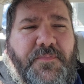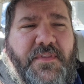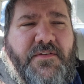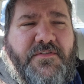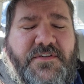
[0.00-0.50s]

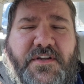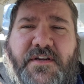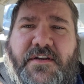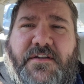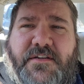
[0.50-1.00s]
it was
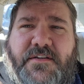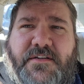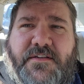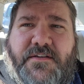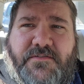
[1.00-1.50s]
good.
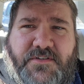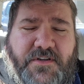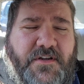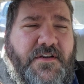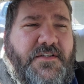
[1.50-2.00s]
It was
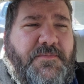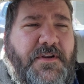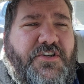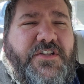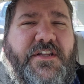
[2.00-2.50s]
good,
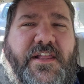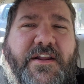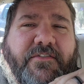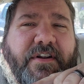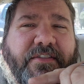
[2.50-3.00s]
especially
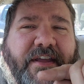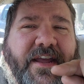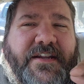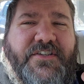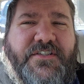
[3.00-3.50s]
like around the
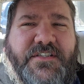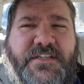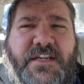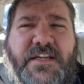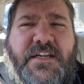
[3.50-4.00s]

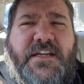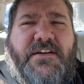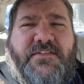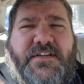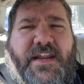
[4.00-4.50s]
edges.
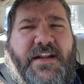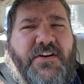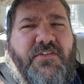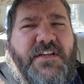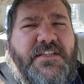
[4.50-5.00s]
It was kind of
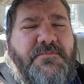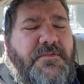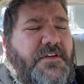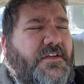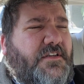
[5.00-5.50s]
crisp.
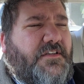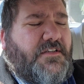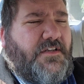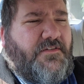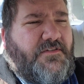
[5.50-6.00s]

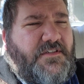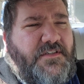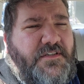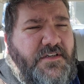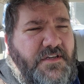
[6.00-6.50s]
It
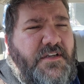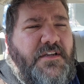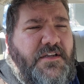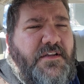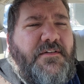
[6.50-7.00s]
was
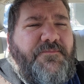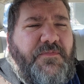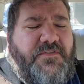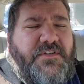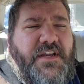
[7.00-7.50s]

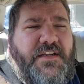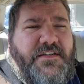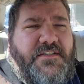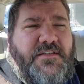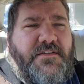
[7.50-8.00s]

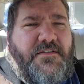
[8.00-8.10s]
nice.